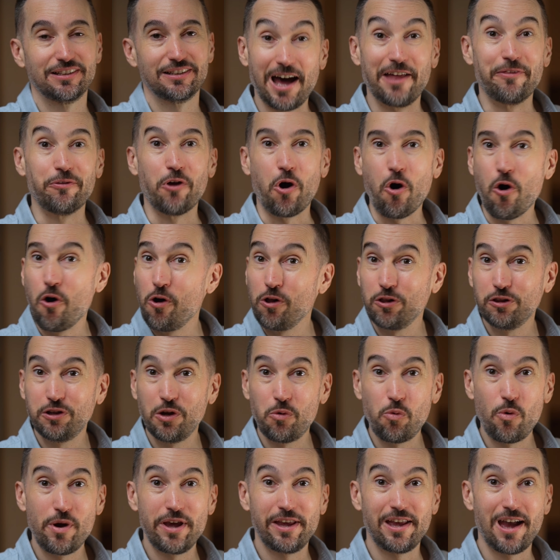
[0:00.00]
and all the
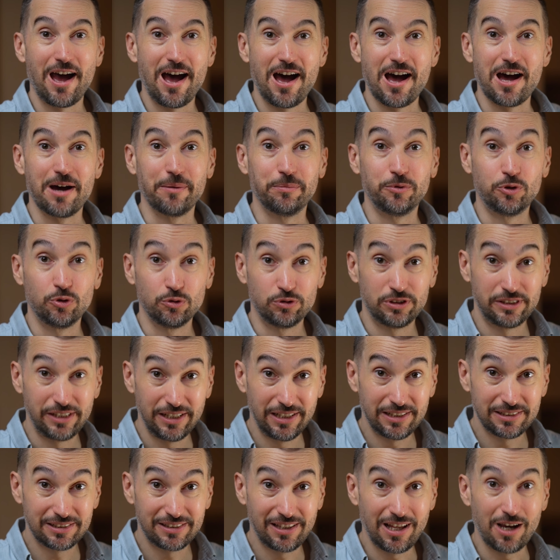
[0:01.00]
way up to
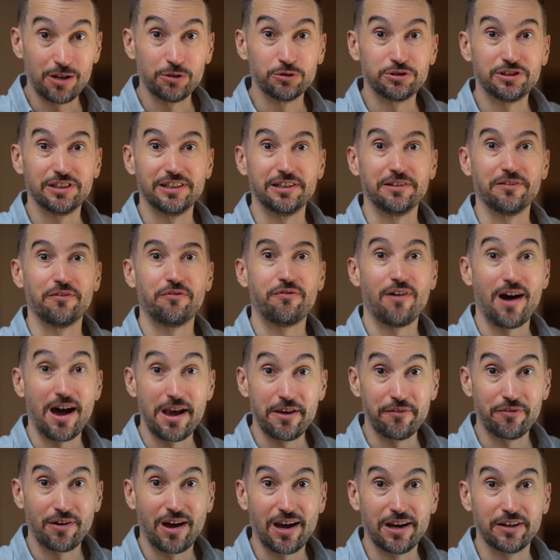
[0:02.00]

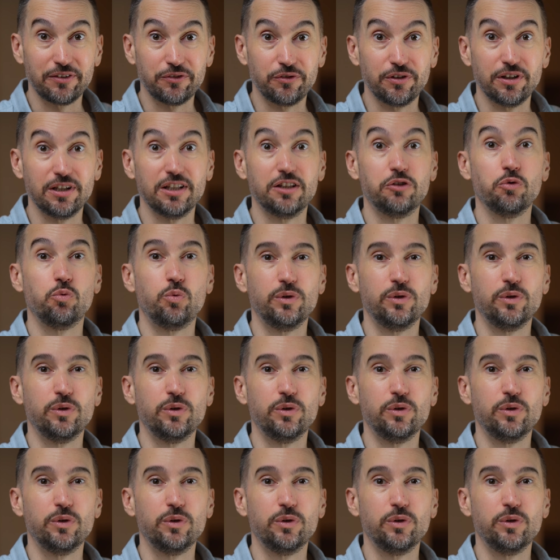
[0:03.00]
6500,